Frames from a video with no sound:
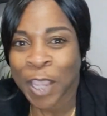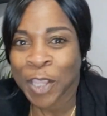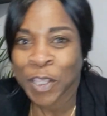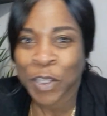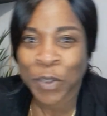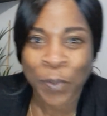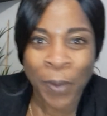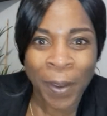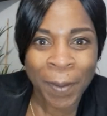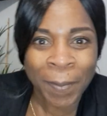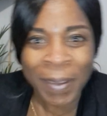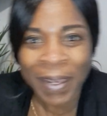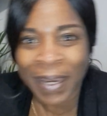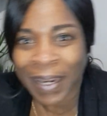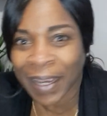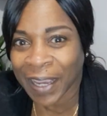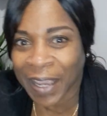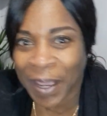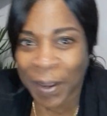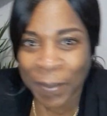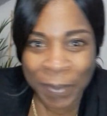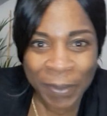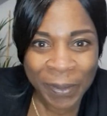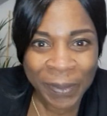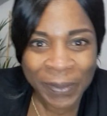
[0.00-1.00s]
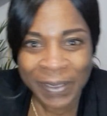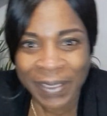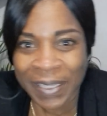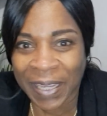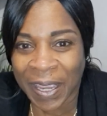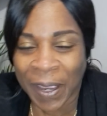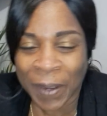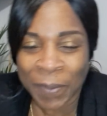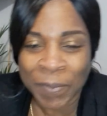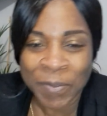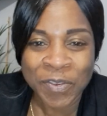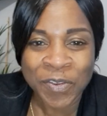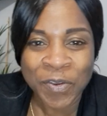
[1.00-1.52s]
swimming a couple of
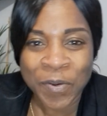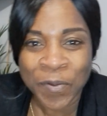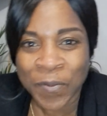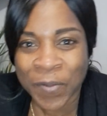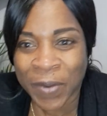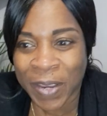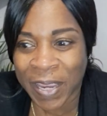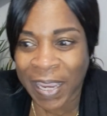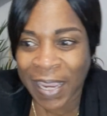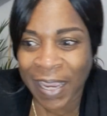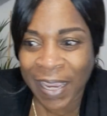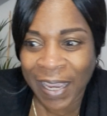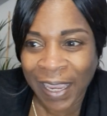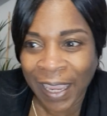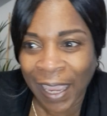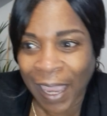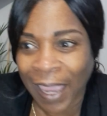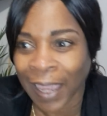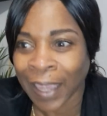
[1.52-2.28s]
times a week.